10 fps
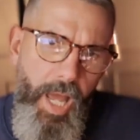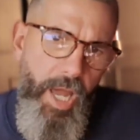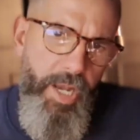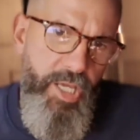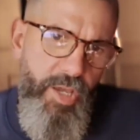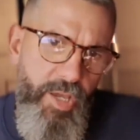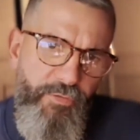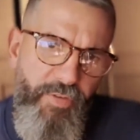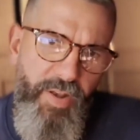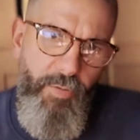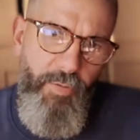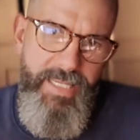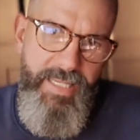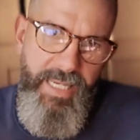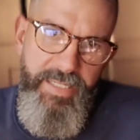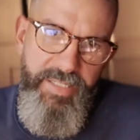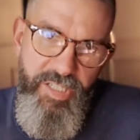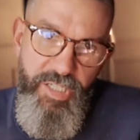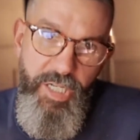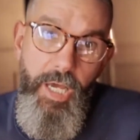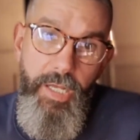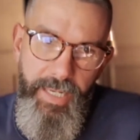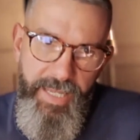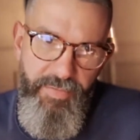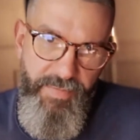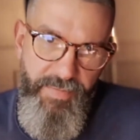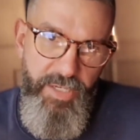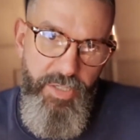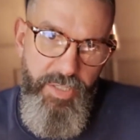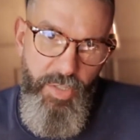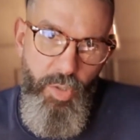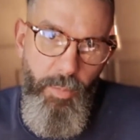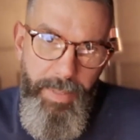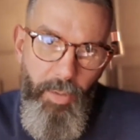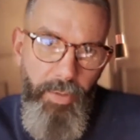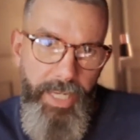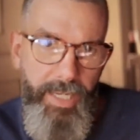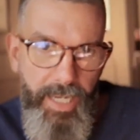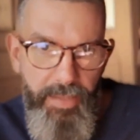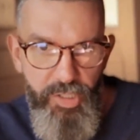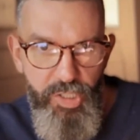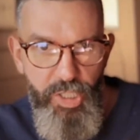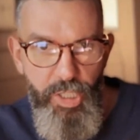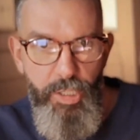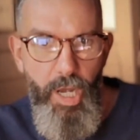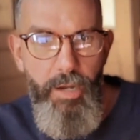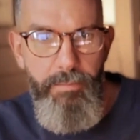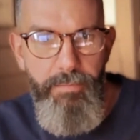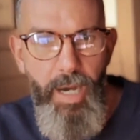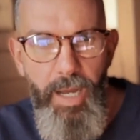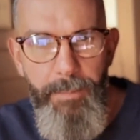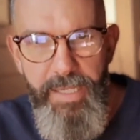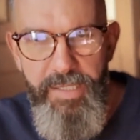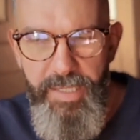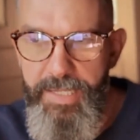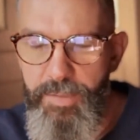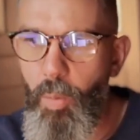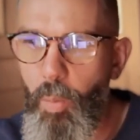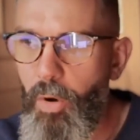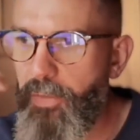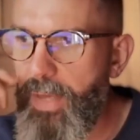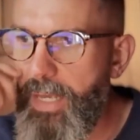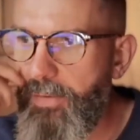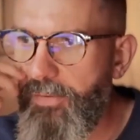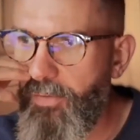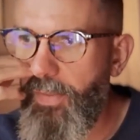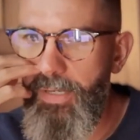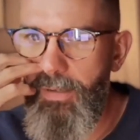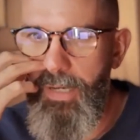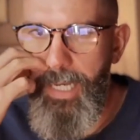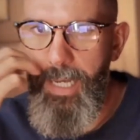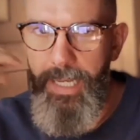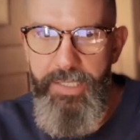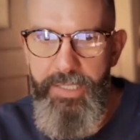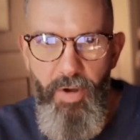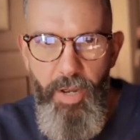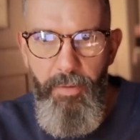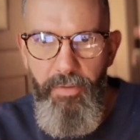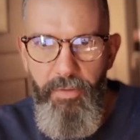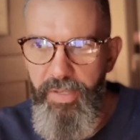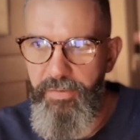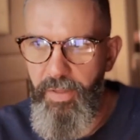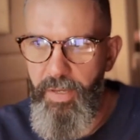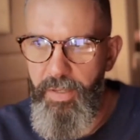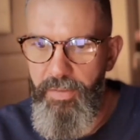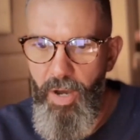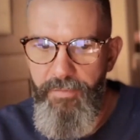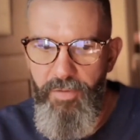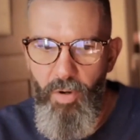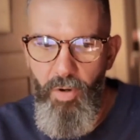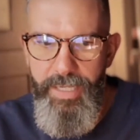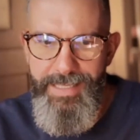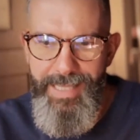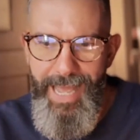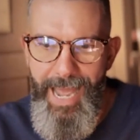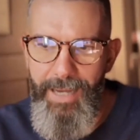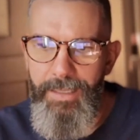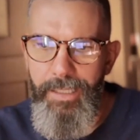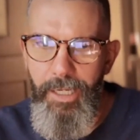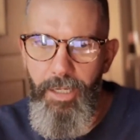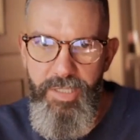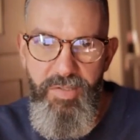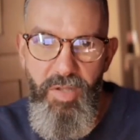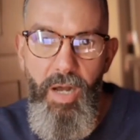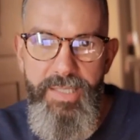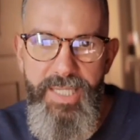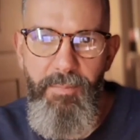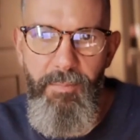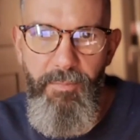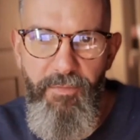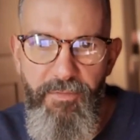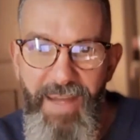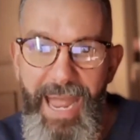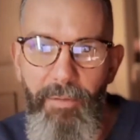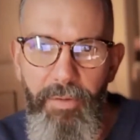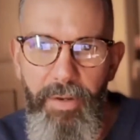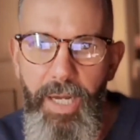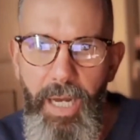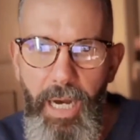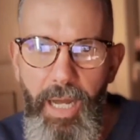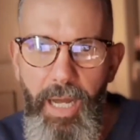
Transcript: And are you fundraising externally for the ventures that you're building in the studio? Because I guess what one of the sort of other, I guess, sort of hypotheses that I've got is that, you know, as a startup founder,